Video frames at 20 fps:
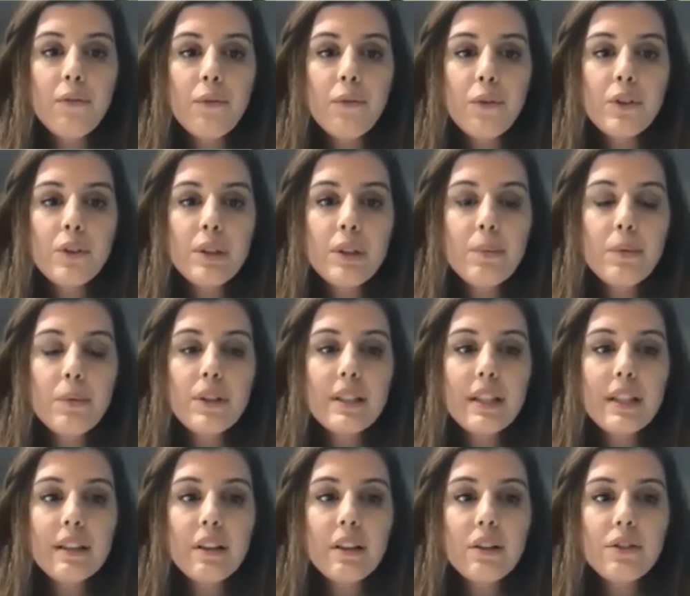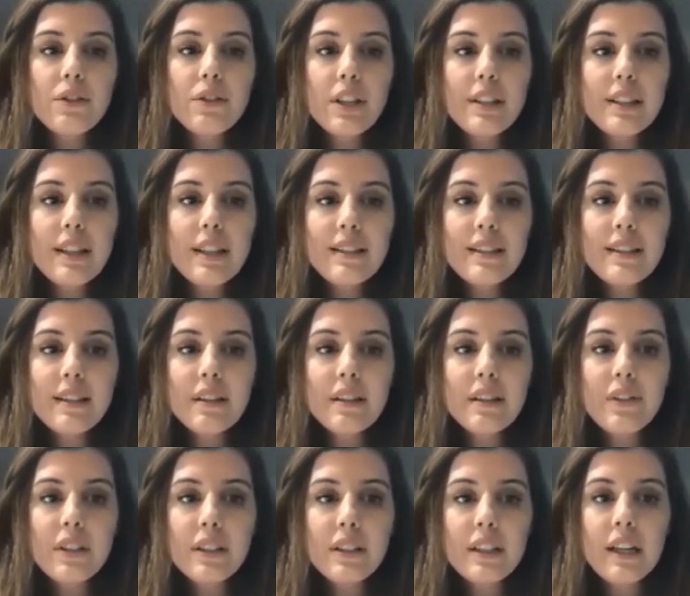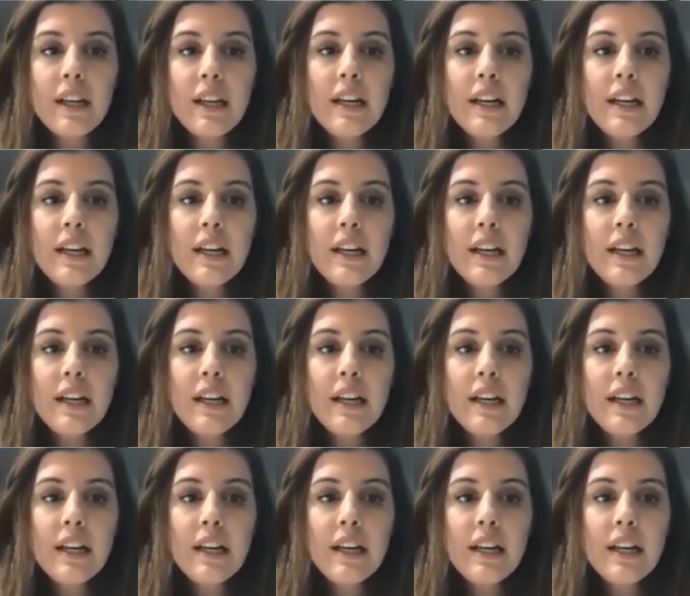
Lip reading: 40% contrast sensitivity.